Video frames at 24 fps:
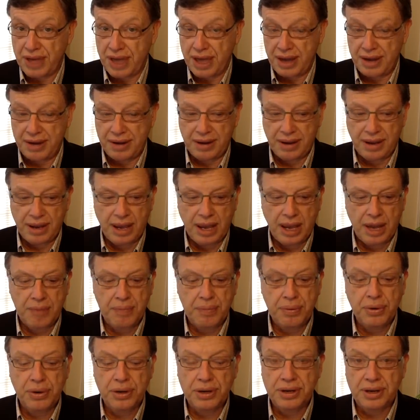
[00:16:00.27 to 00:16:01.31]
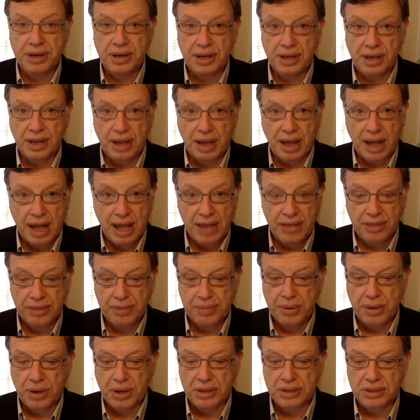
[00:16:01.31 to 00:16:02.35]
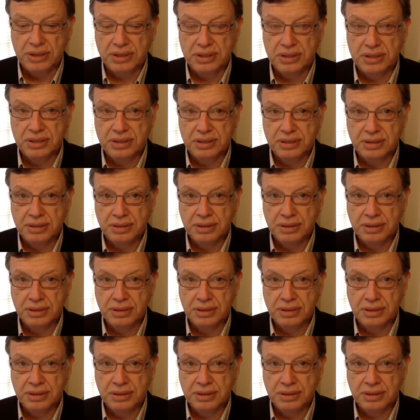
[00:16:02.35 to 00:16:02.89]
that and put on the books